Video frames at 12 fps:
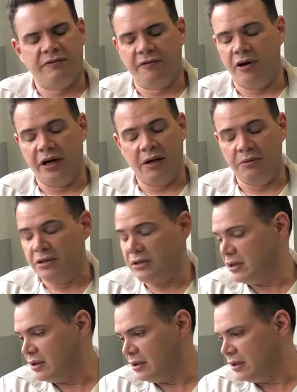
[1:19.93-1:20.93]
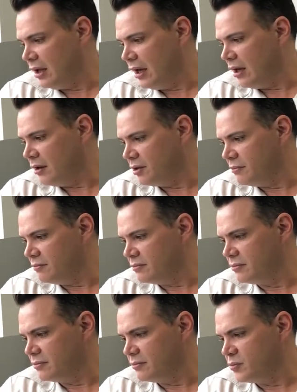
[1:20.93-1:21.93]
Friday was,
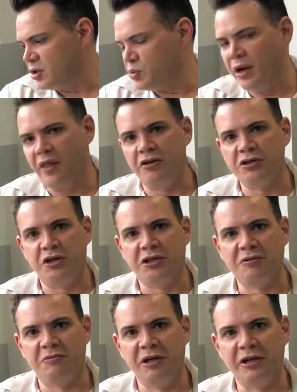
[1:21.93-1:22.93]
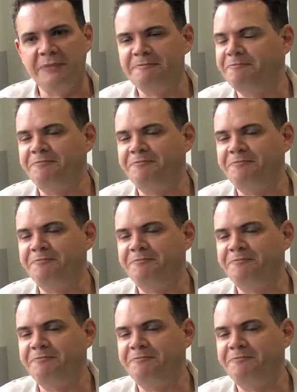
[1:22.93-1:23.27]
just one of those nights, really.